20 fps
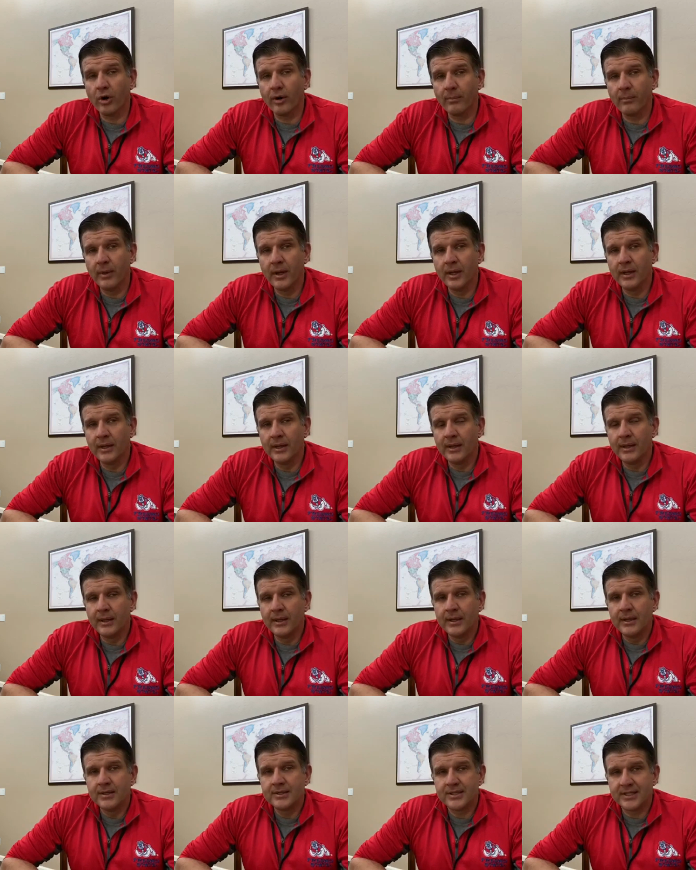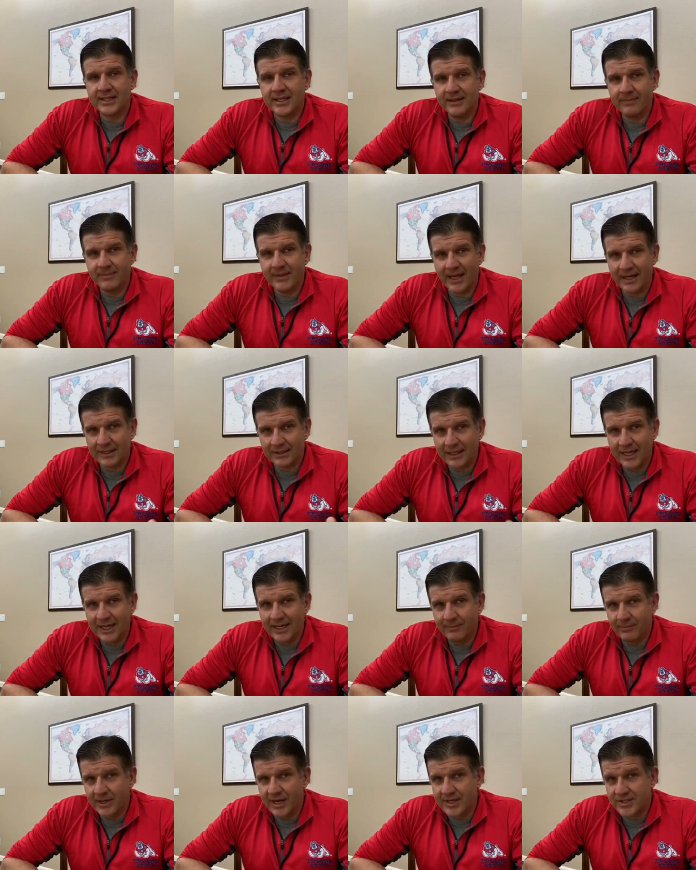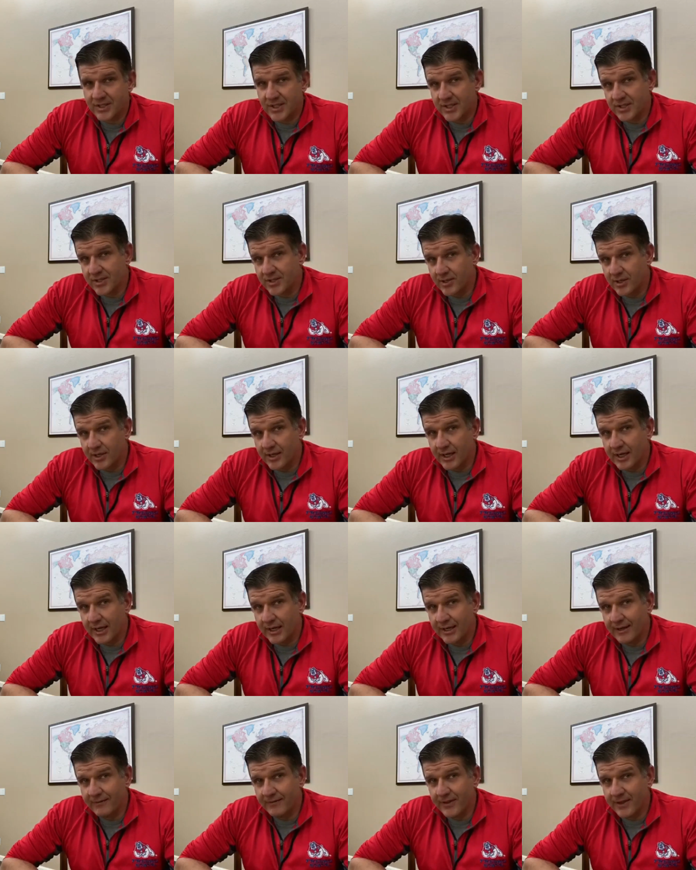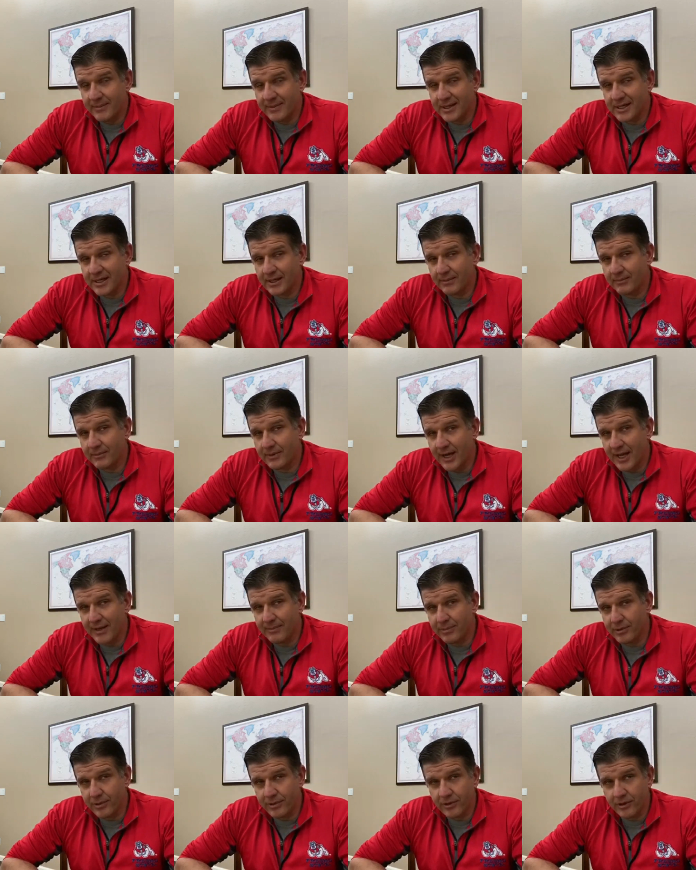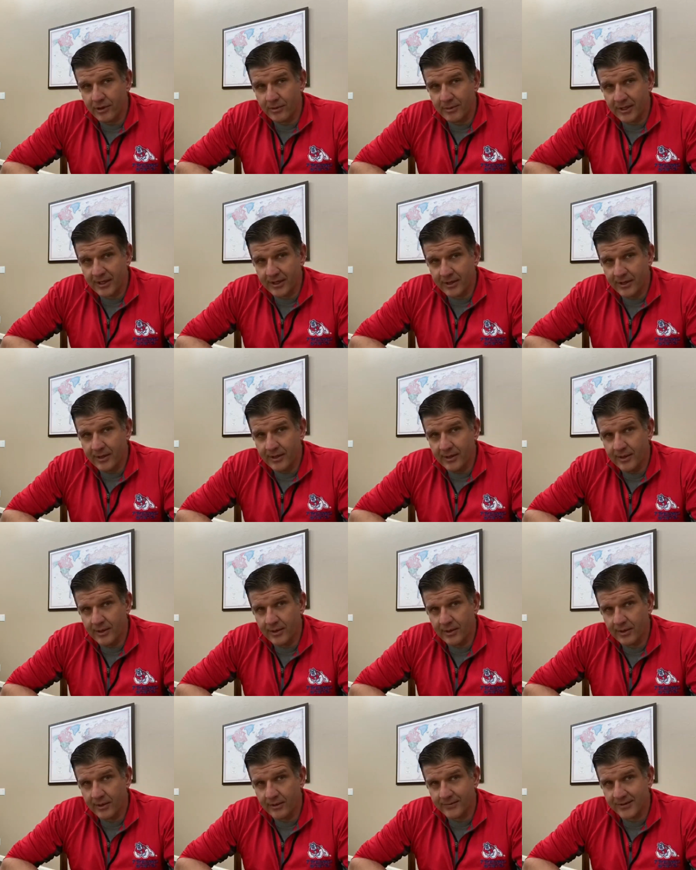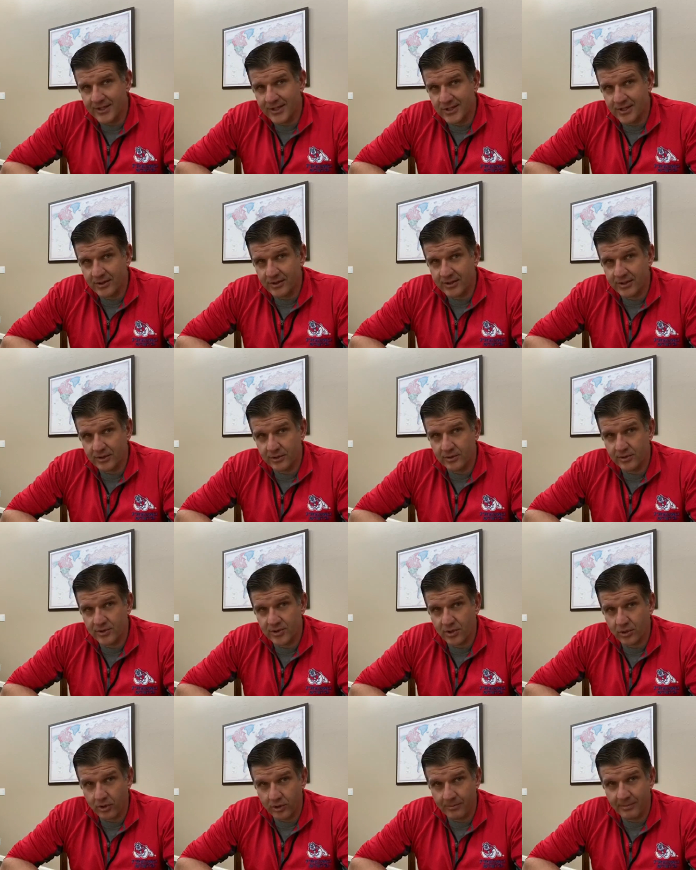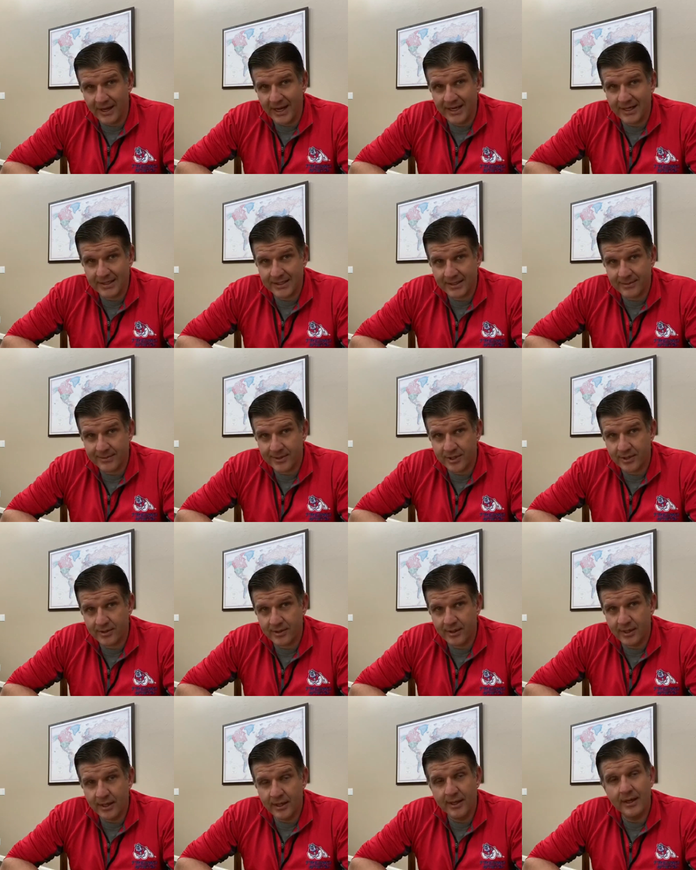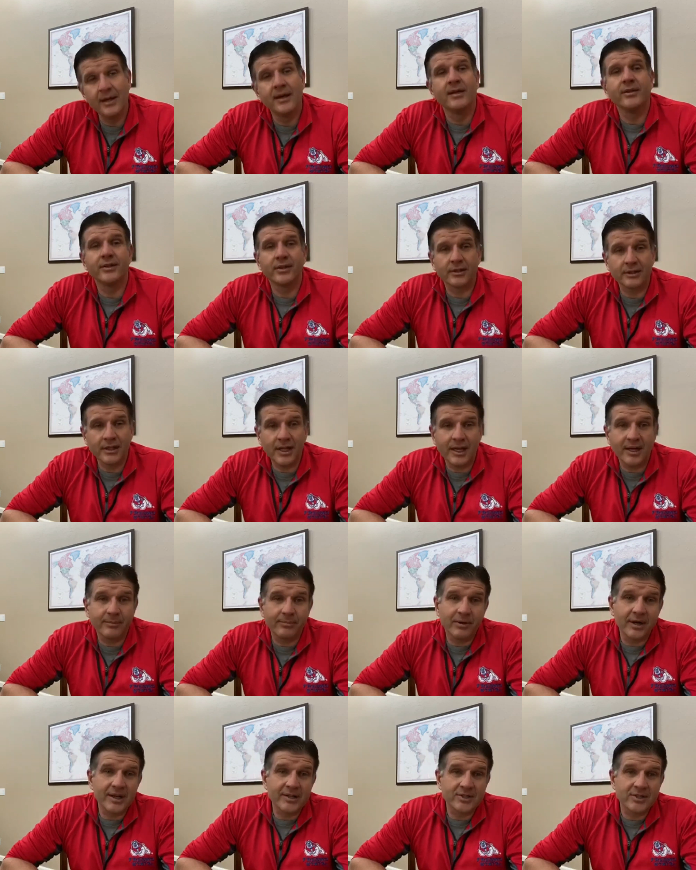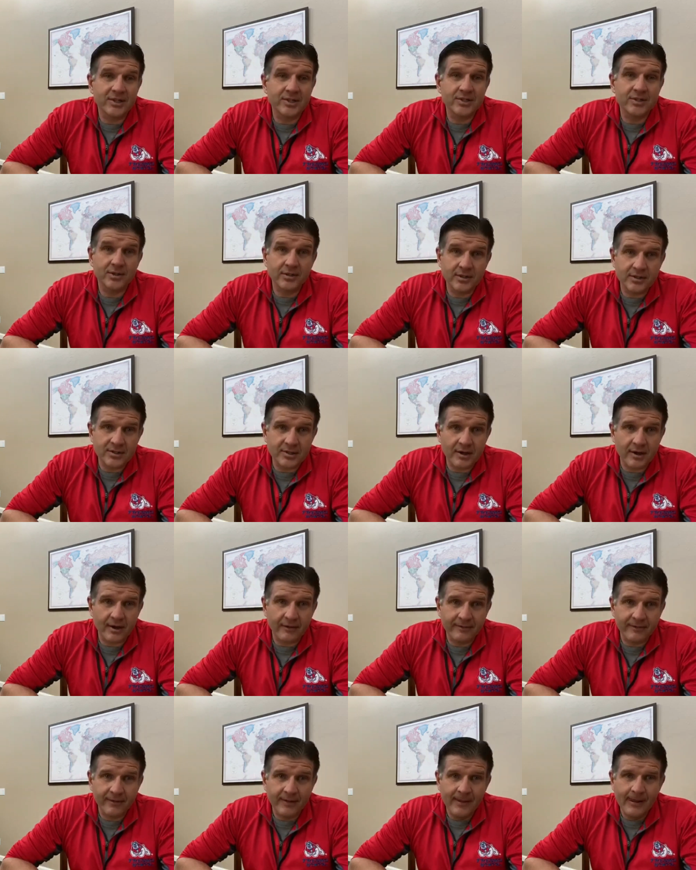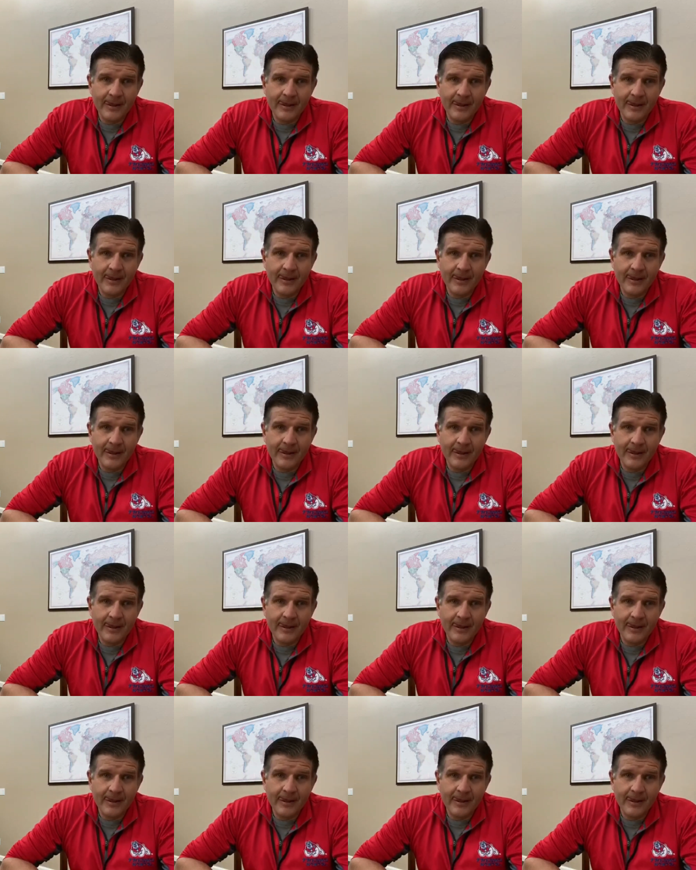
warm to keep that clotting process turned on. If they become hypothermic, or if they start to lose core body temperature, the clotting process turns off.